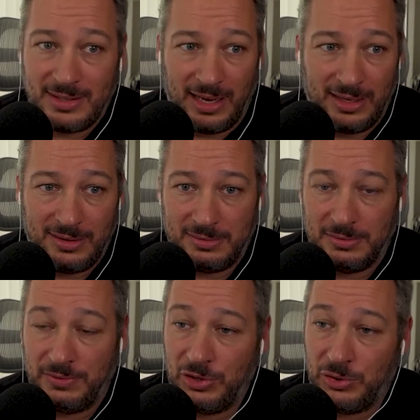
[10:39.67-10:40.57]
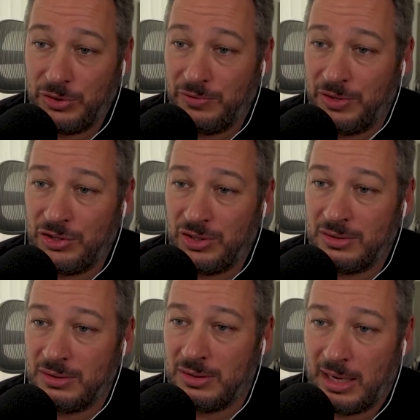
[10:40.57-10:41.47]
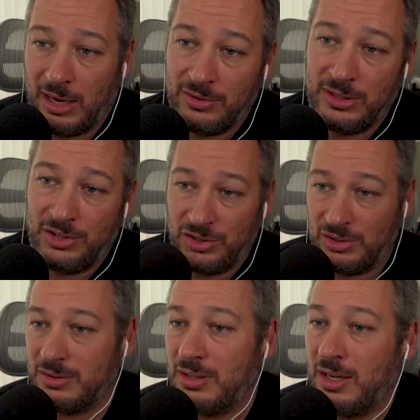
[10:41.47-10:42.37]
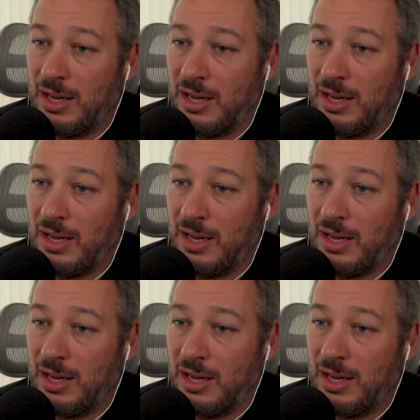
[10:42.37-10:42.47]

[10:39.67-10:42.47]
like vision, audition,